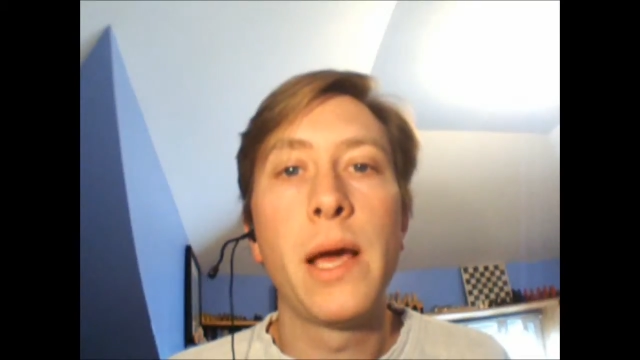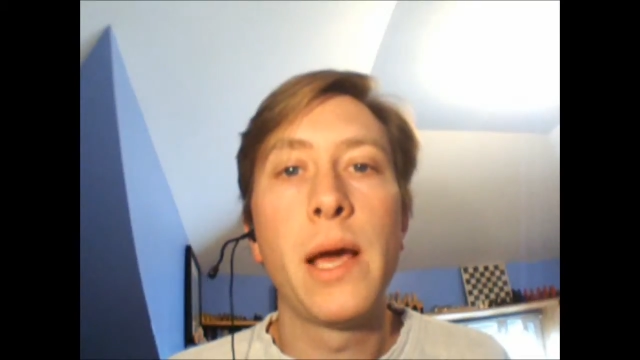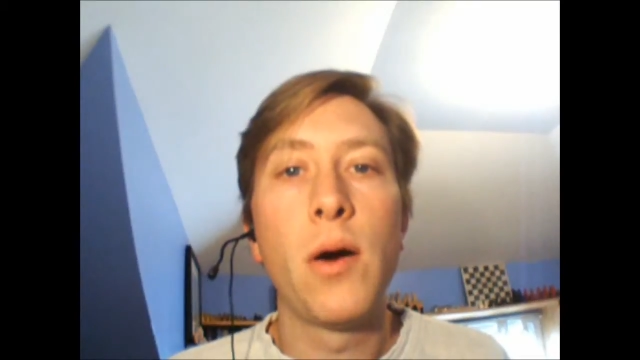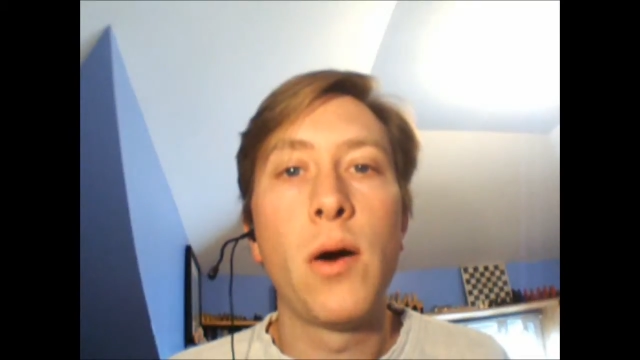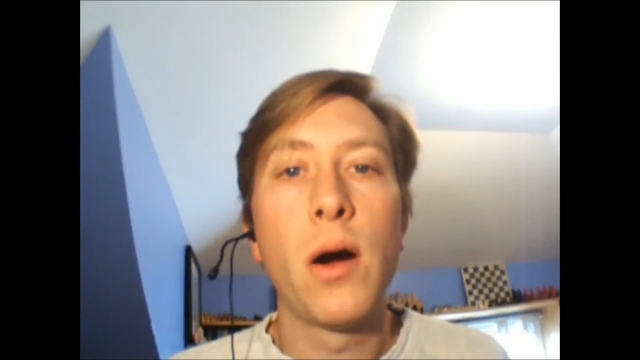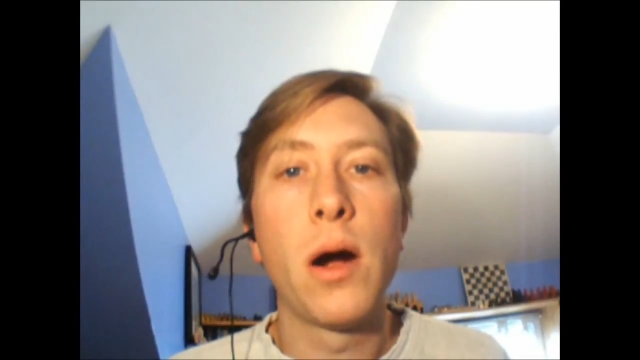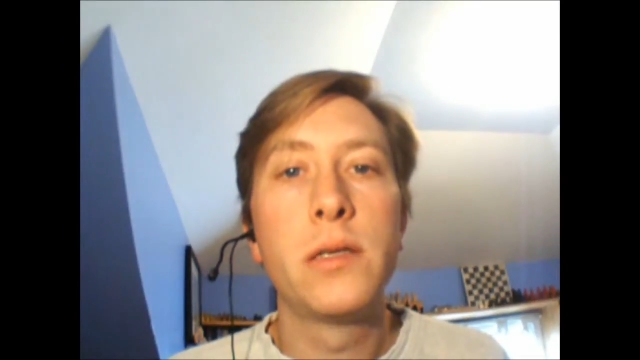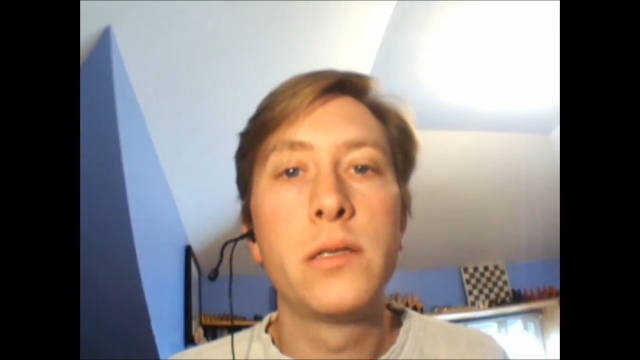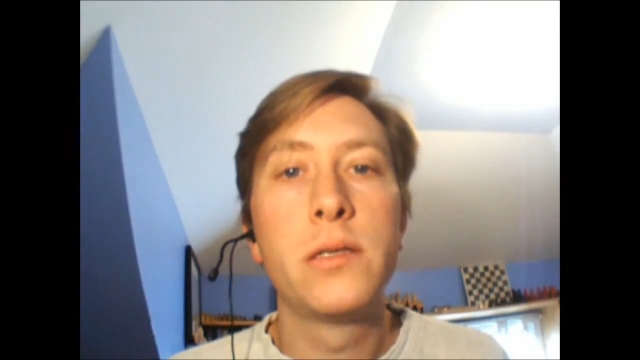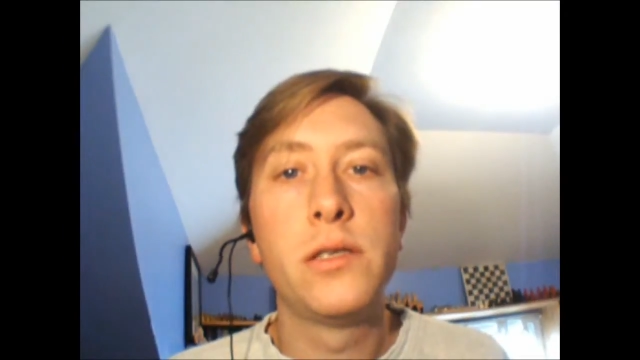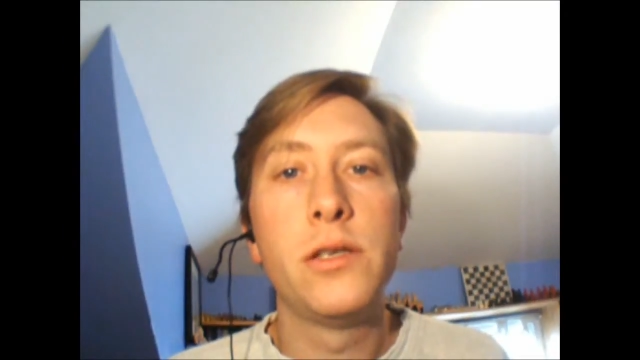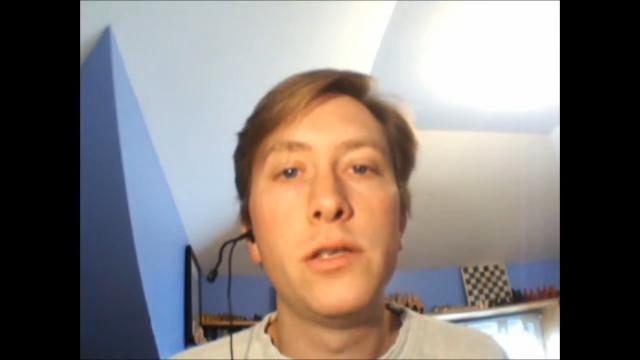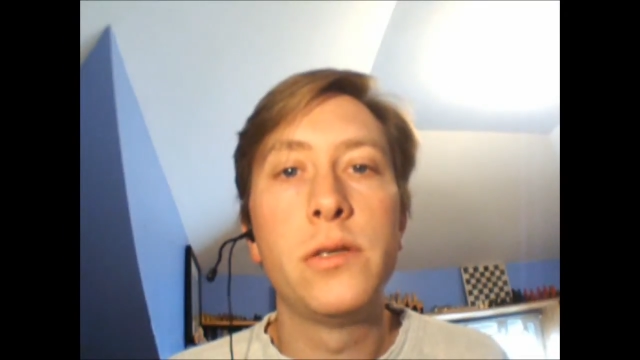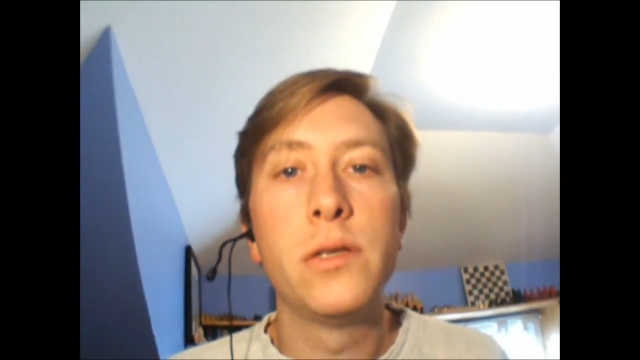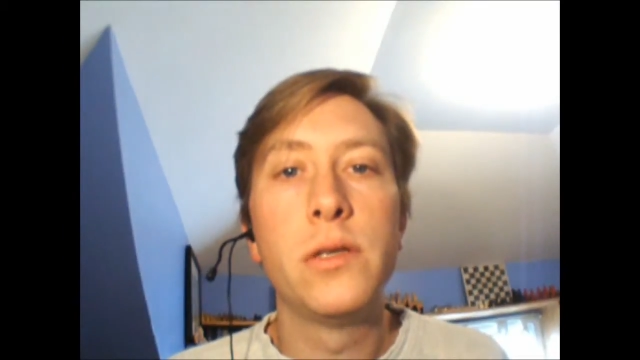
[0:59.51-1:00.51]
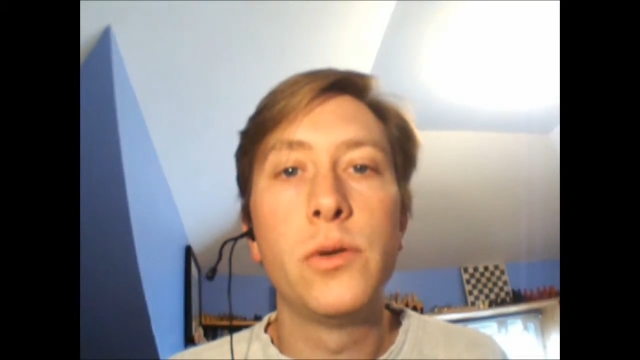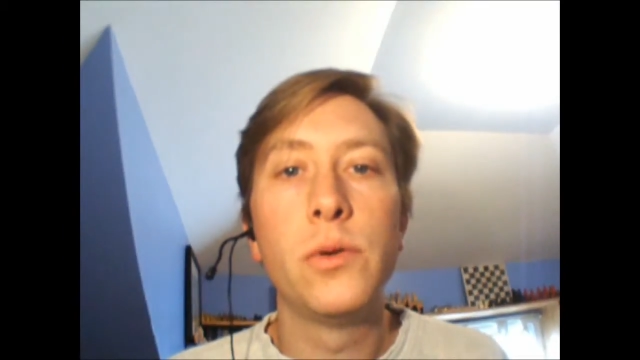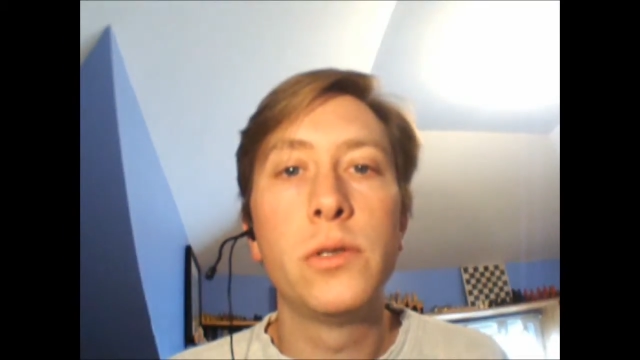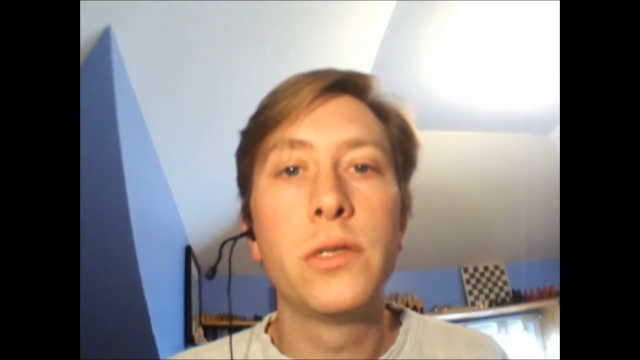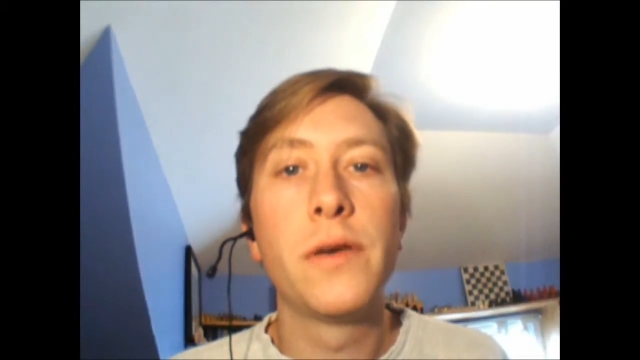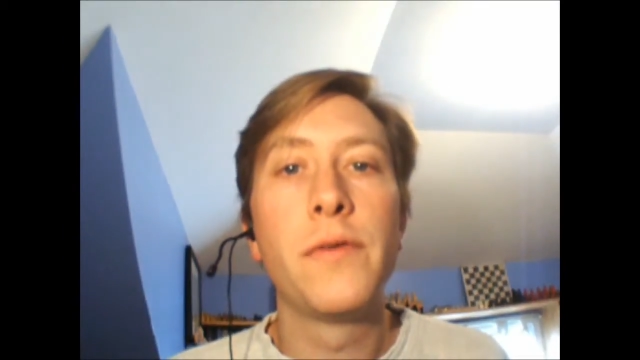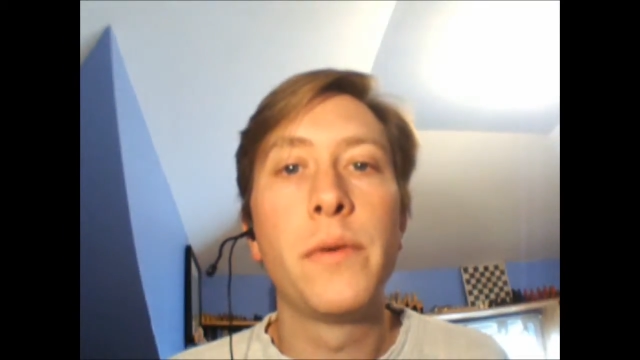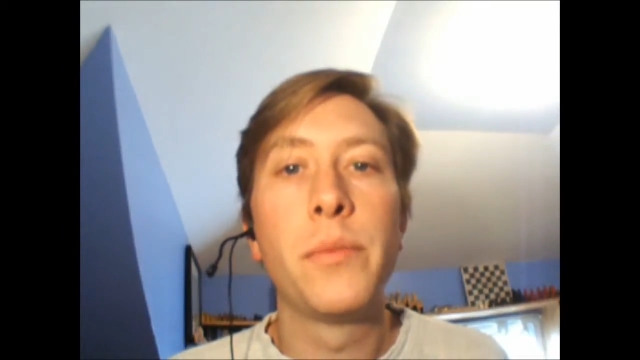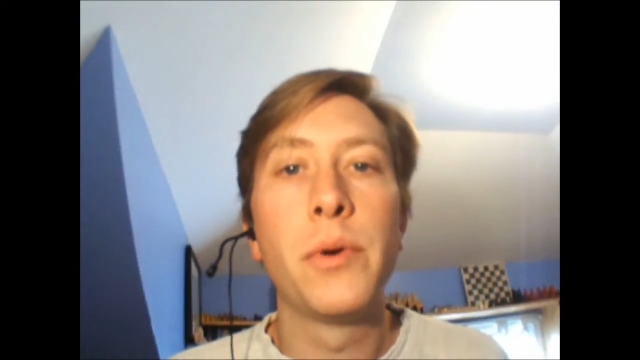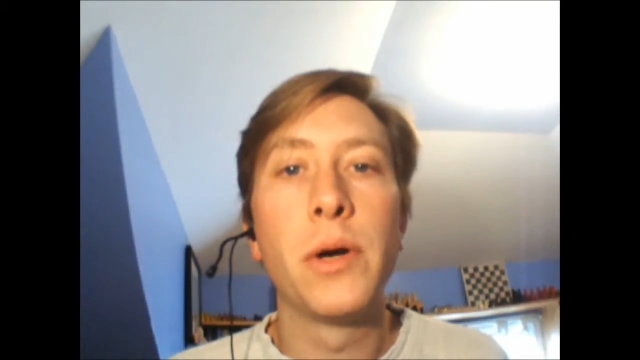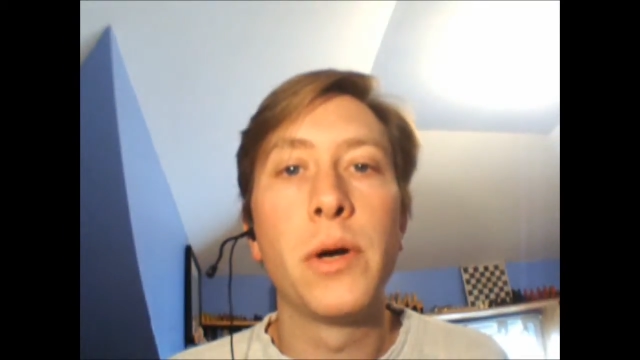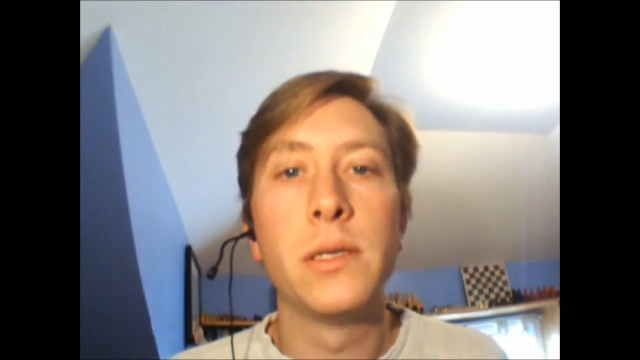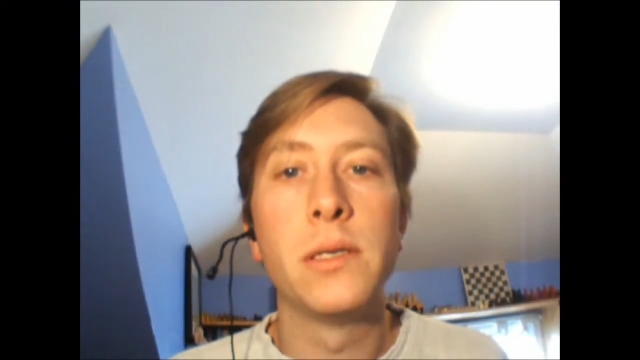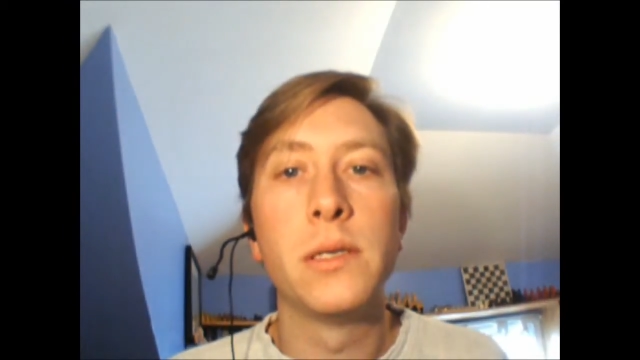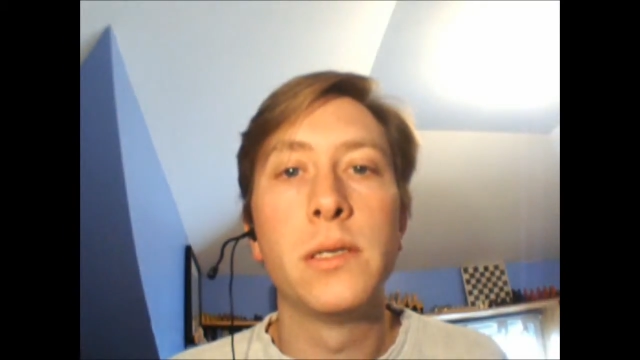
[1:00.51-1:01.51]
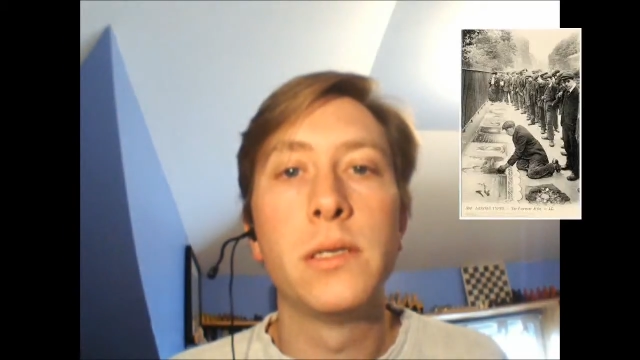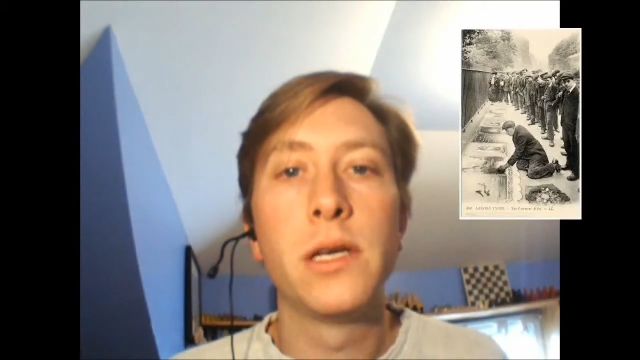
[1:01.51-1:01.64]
how artists use the tools of the present